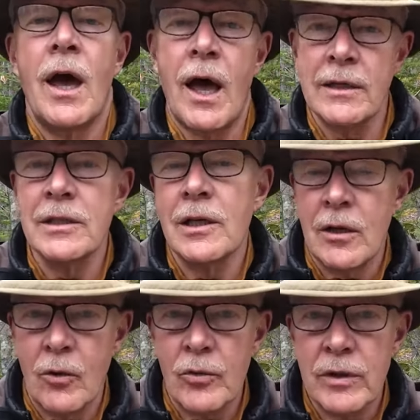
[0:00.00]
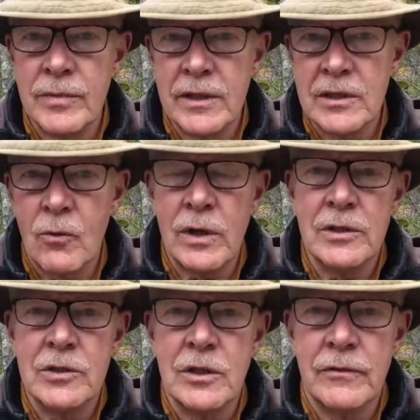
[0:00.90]
hunting clothing because I
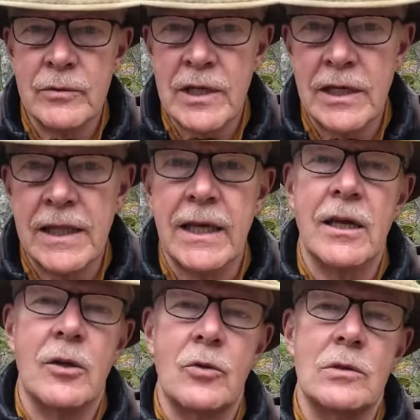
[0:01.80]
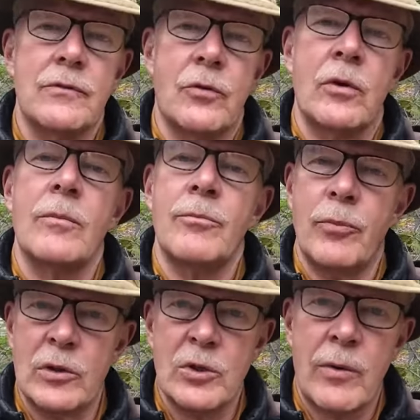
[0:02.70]
wanted to see if there was anything I could use for
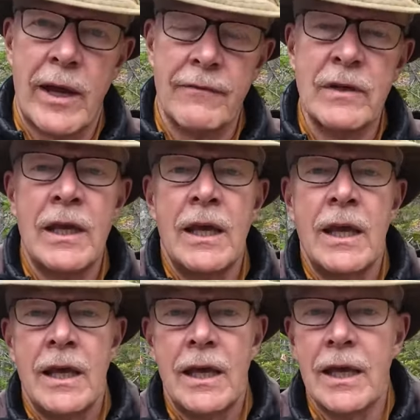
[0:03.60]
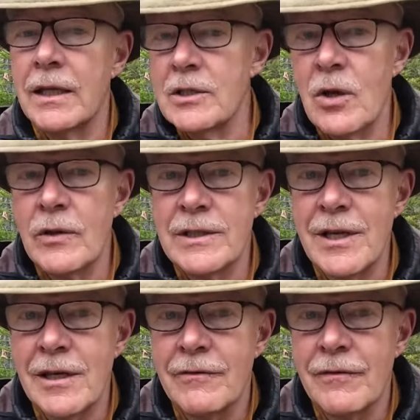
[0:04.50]
bushcraft. And I saw this
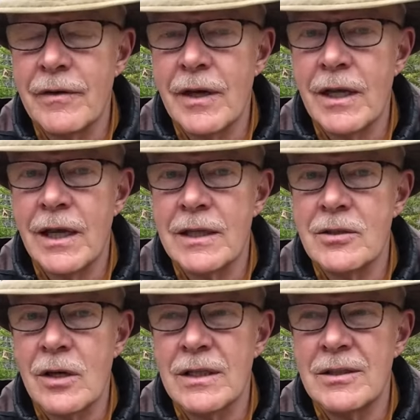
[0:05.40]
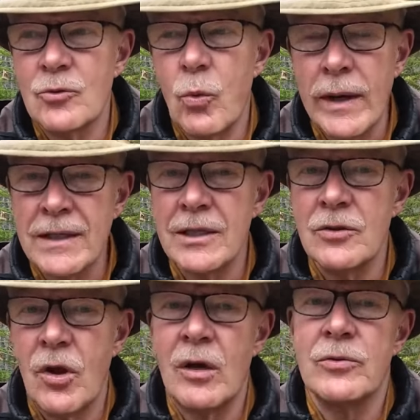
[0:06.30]
knife and I saw
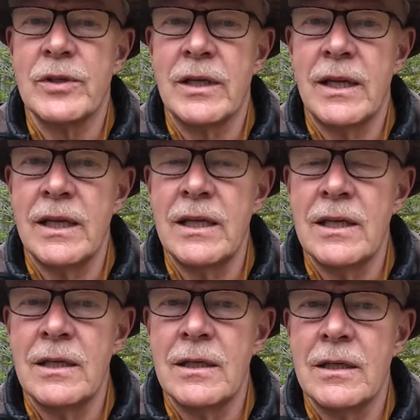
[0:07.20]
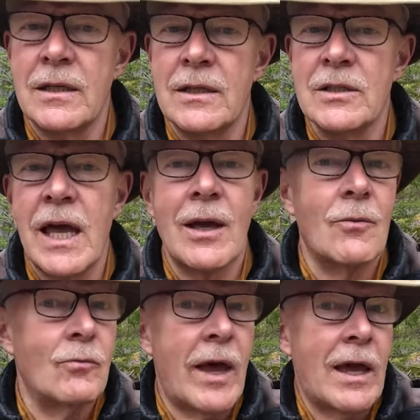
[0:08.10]
$20 Canadian? Is that
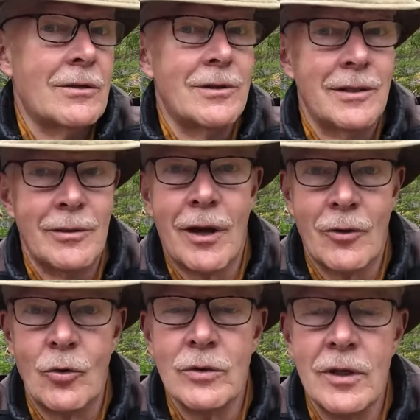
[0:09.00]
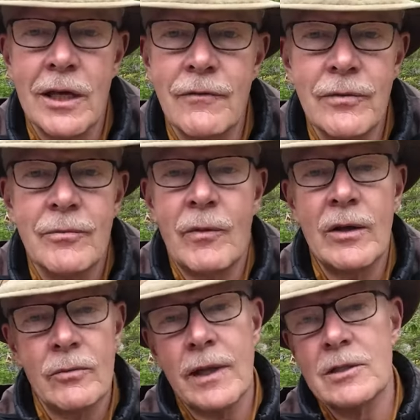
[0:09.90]
actually a good knife?
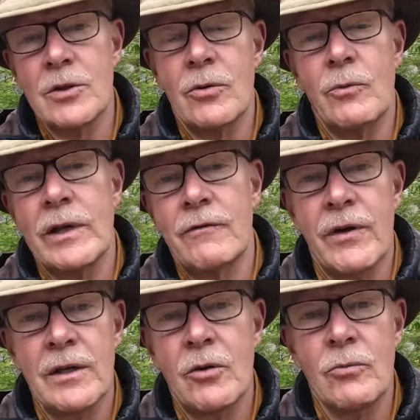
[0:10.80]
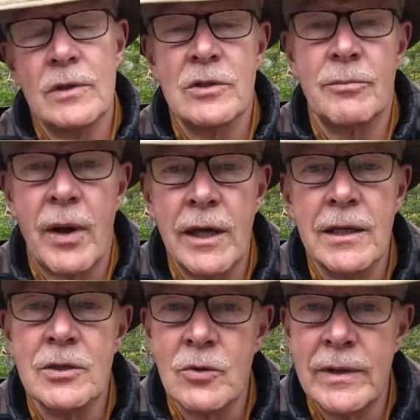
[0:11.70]
Well, that's the only way to find out was to buy
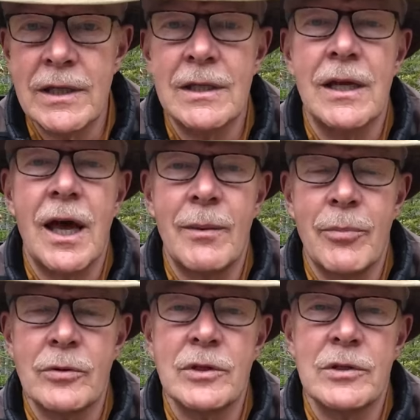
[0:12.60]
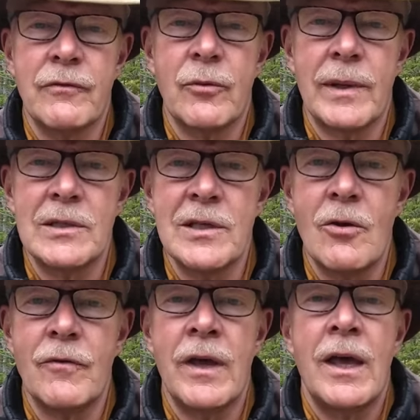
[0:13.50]
it, so I did. I purchased it for
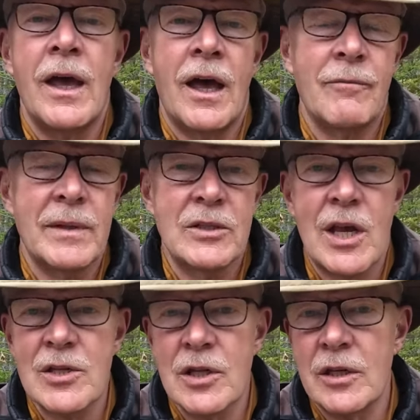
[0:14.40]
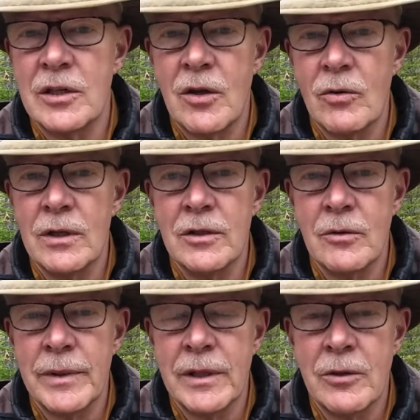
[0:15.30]
myself. I've been testing it out a
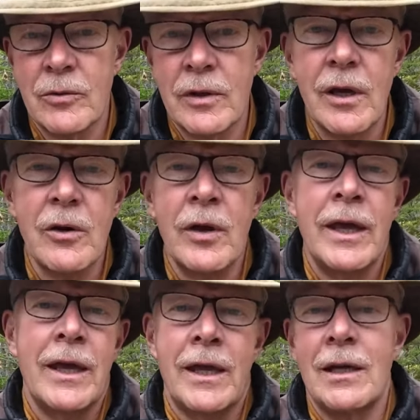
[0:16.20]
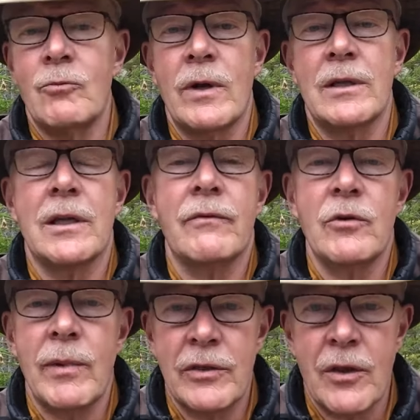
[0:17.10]
little bit here and there, and I'm ready to give
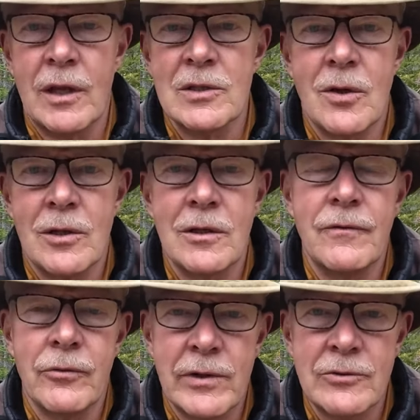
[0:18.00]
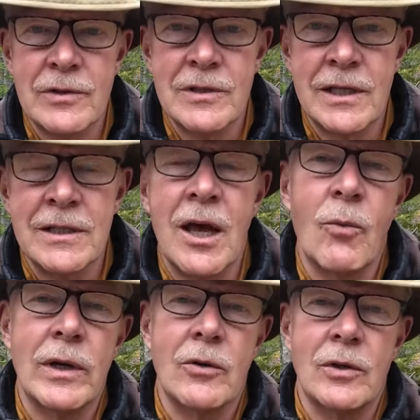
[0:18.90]
you my thoughts on it if you're interested. Now,
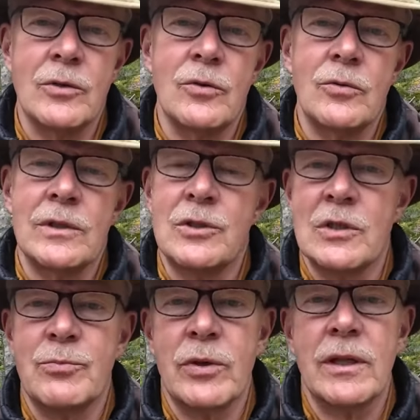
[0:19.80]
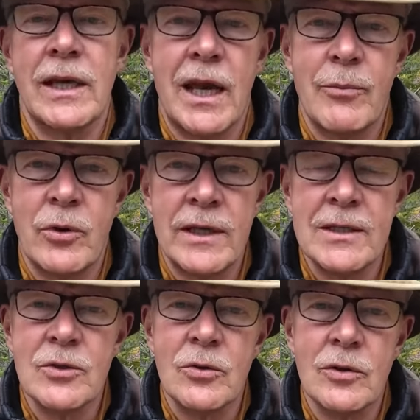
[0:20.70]
what I'm going to do is just bring the camera
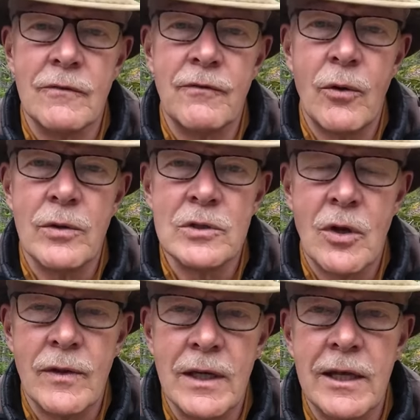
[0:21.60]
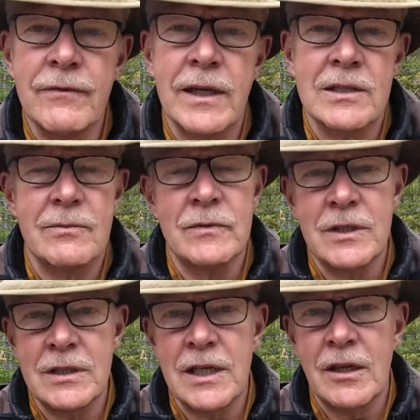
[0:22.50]
in so you can focus on the knife, get some
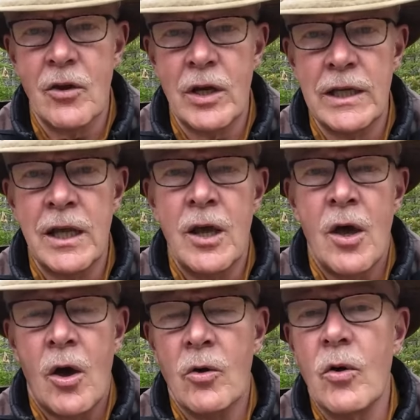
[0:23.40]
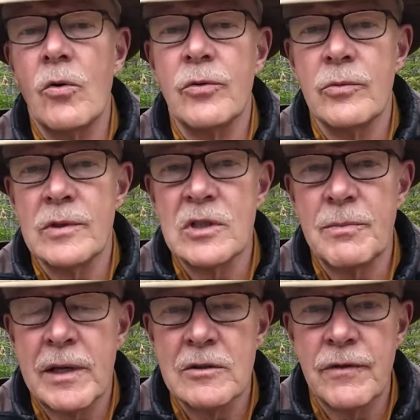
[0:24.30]
detail on it. I'll go through its
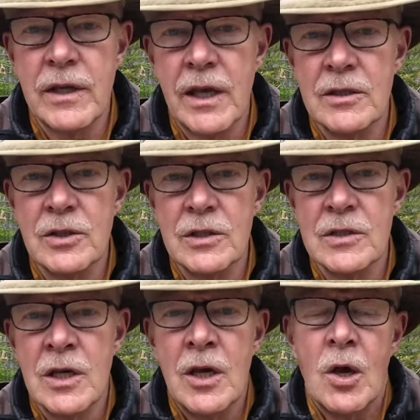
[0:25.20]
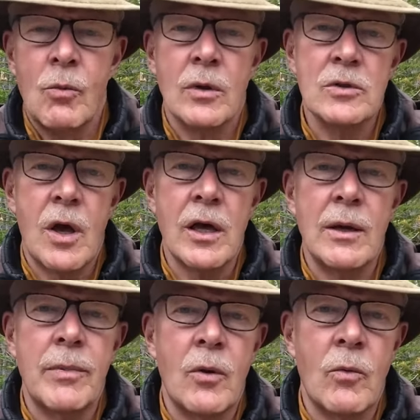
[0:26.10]
specifications. We'll talk
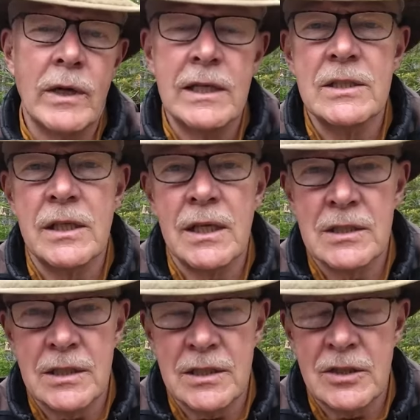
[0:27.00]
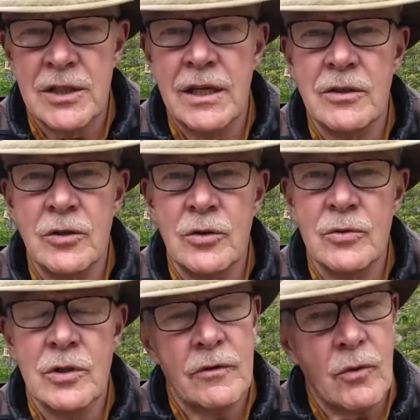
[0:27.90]
about what I see as its intended
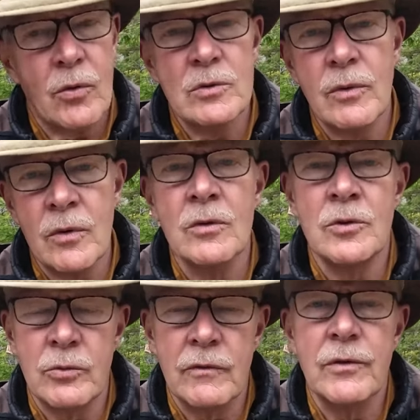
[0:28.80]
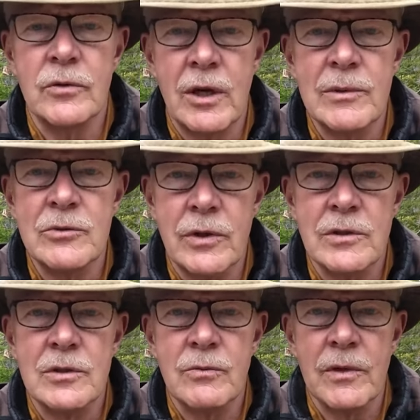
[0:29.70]
use, and of course, we'll do a few
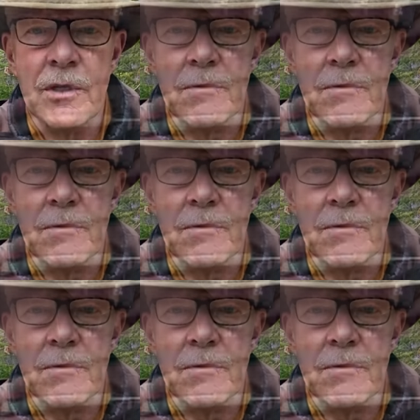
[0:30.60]
demonstrations with